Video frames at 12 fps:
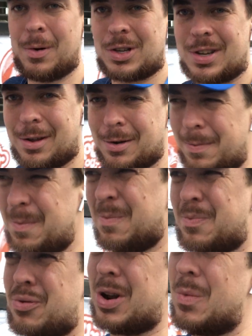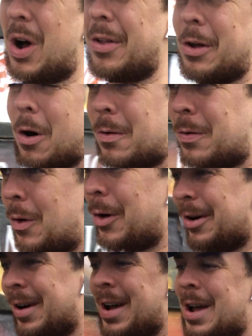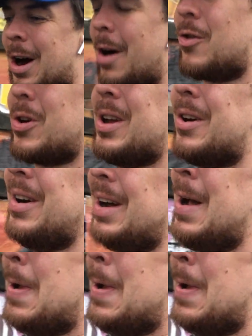which they're pretty well known for over here.